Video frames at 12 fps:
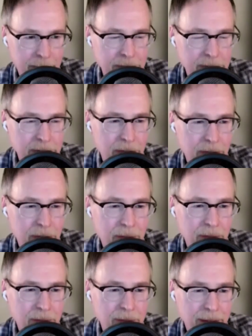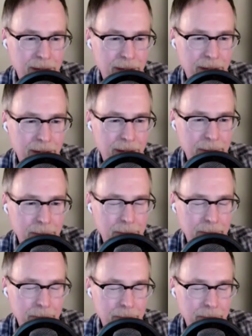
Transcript: So um,